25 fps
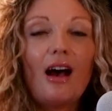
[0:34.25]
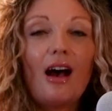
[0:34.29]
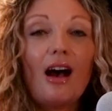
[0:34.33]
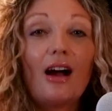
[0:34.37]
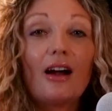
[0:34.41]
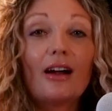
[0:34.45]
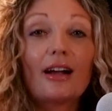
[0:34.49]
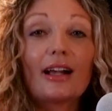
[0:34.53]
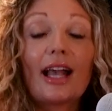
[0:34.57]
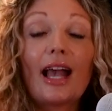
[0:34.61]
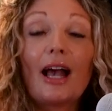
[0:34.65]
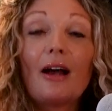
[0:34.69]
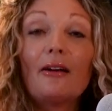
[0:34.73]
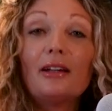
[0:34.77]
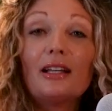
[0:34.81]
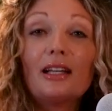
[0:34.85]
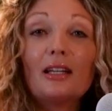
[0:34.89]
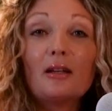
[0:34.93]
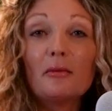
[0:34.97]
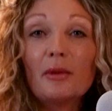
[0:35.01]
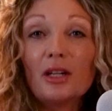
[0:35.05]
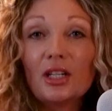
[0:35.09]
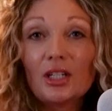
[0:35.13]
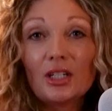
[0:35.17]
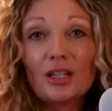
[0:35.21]
our county
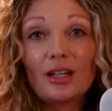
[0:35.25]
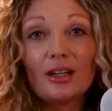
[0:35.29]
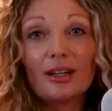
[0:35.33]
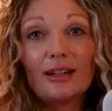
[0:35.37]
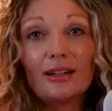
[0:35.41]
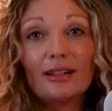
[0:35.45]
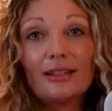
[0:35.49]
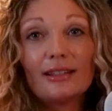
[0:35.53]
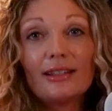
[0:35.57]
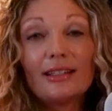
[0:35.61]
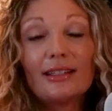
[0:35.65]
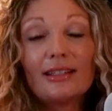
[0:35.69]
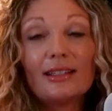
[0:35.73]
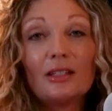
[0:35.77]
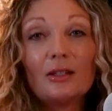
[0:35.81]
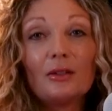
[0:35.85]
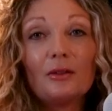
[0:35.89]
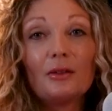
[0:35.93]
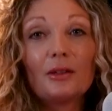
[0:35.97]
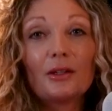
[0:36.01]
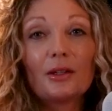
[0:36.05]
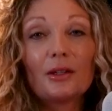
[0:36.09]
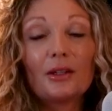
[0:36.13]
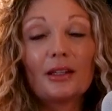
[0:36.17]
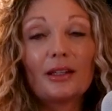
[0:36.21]
commissioners
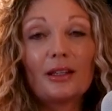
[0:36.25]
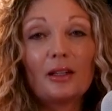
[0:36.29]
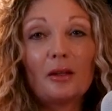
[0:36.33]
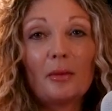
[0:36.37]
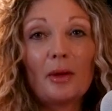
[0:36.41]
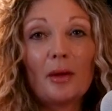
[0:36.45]
to learn a little